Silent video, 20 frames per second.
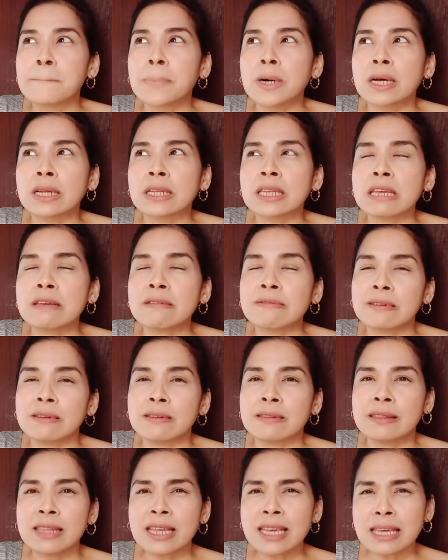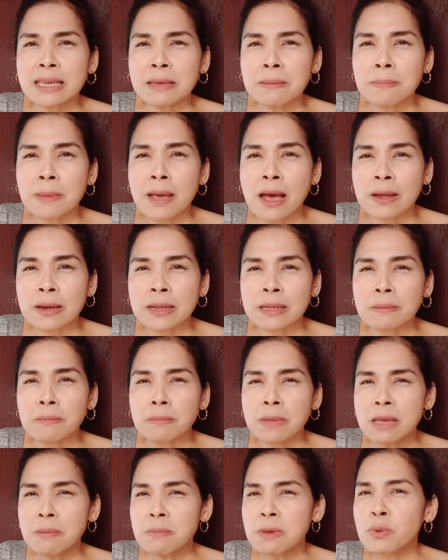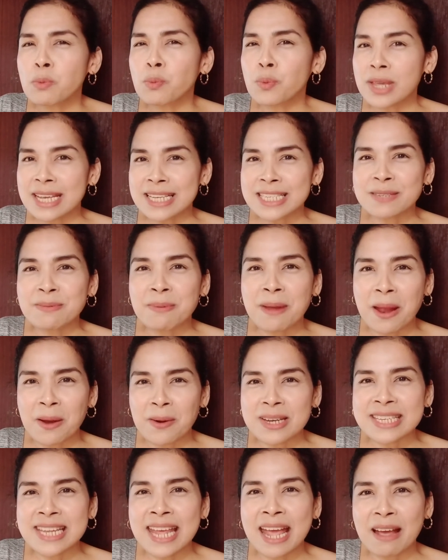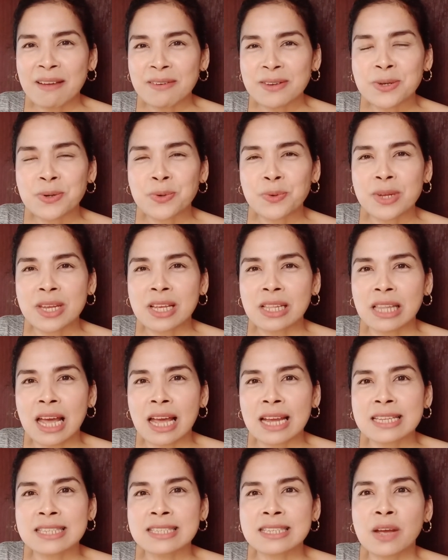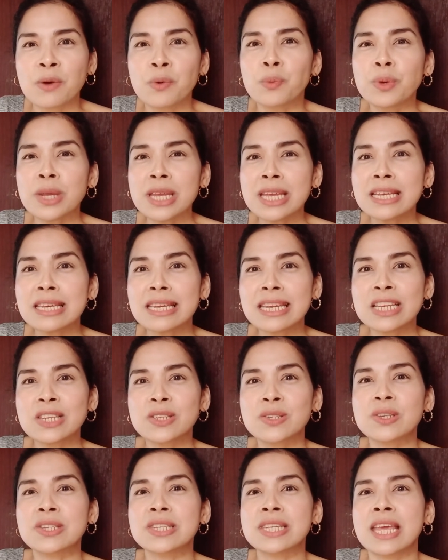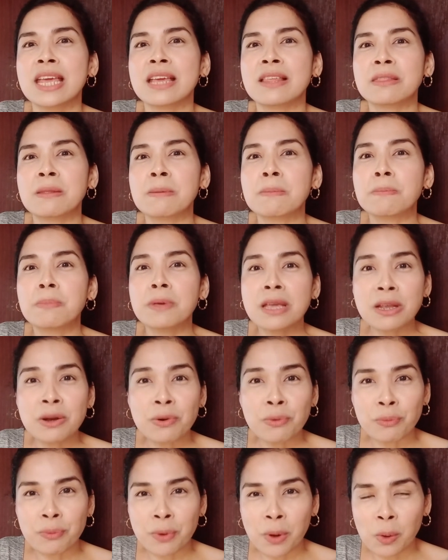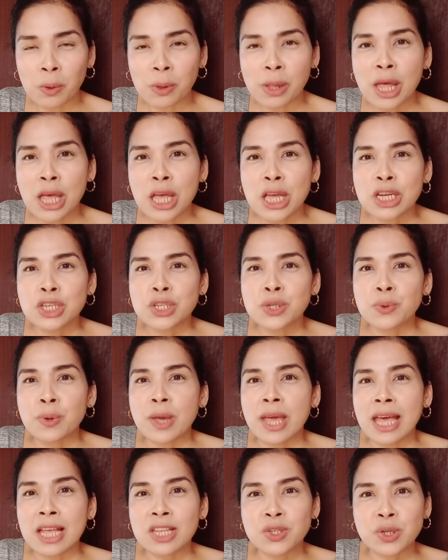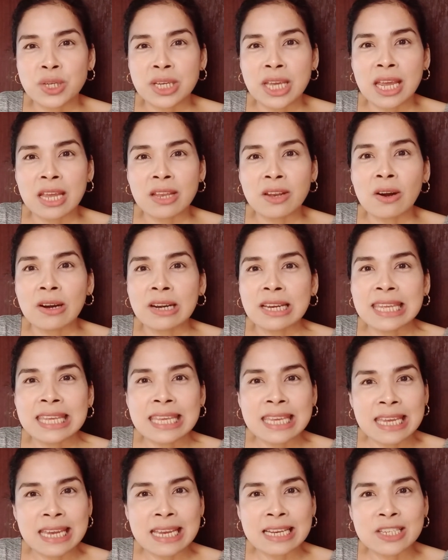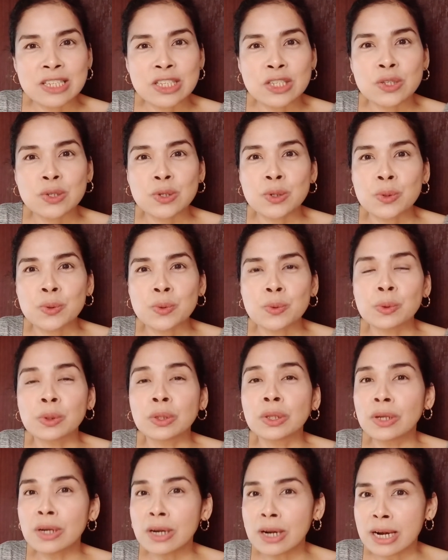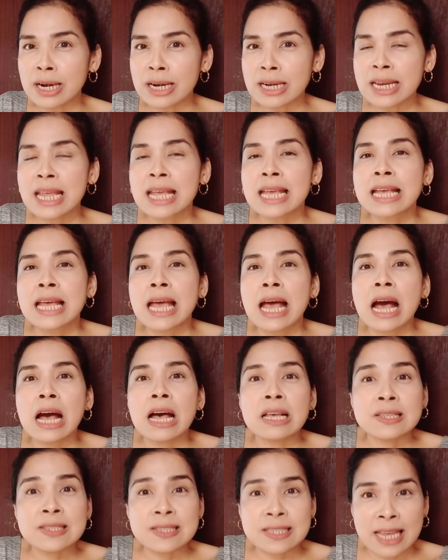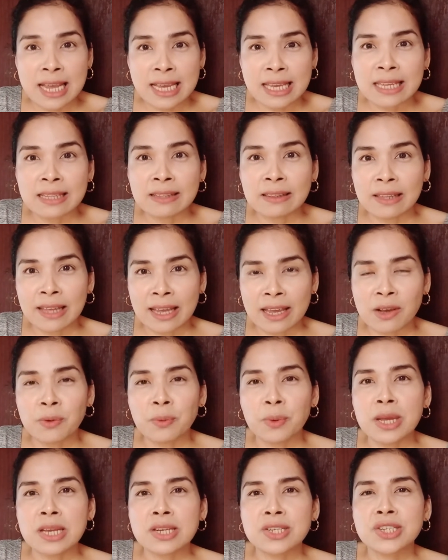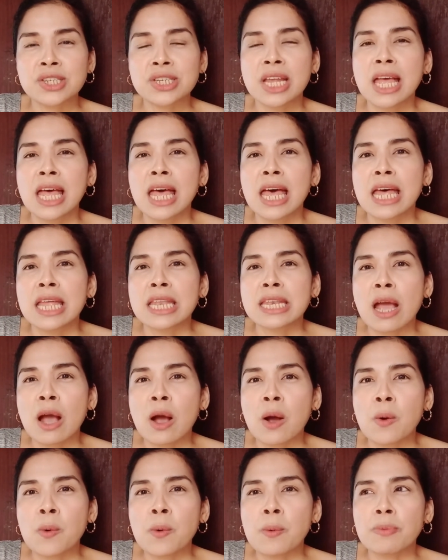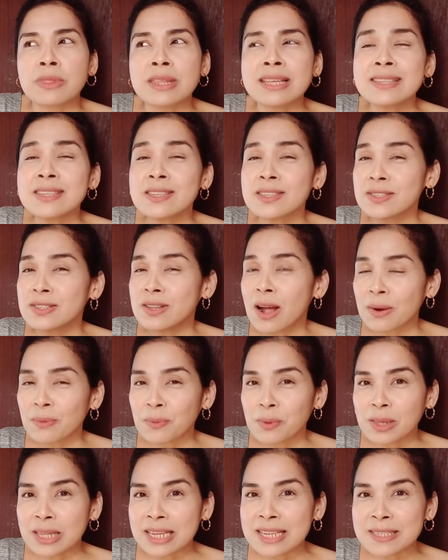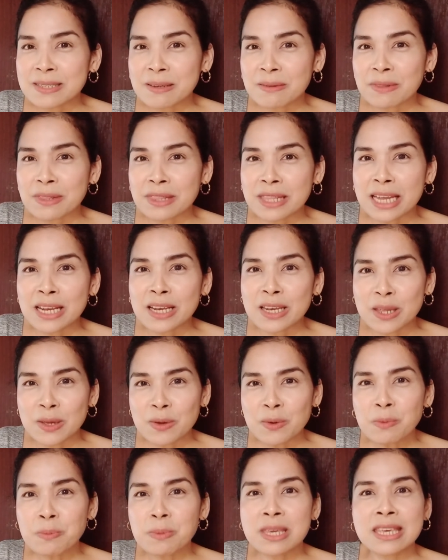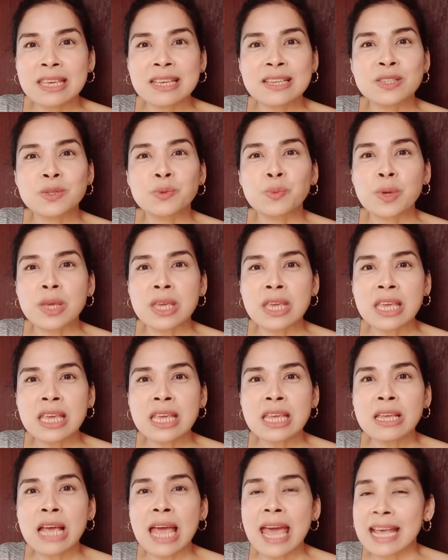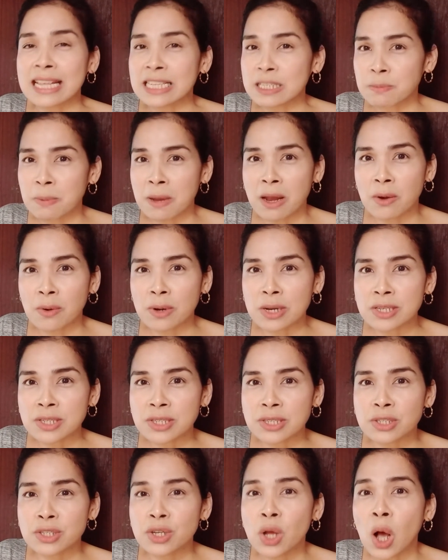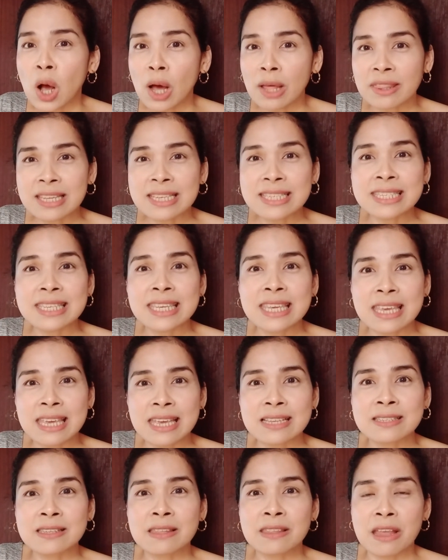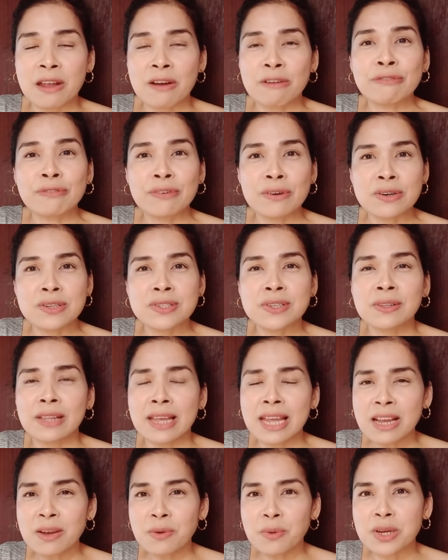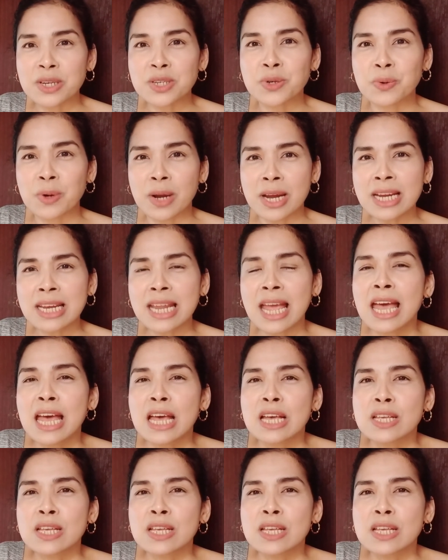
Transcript: But if you think about it, maybe we as parents have to realize that we need to take the bigger role to educate our kids to learn a second language. Now, this is not really something new, because we as parents taught these kids their first language, right?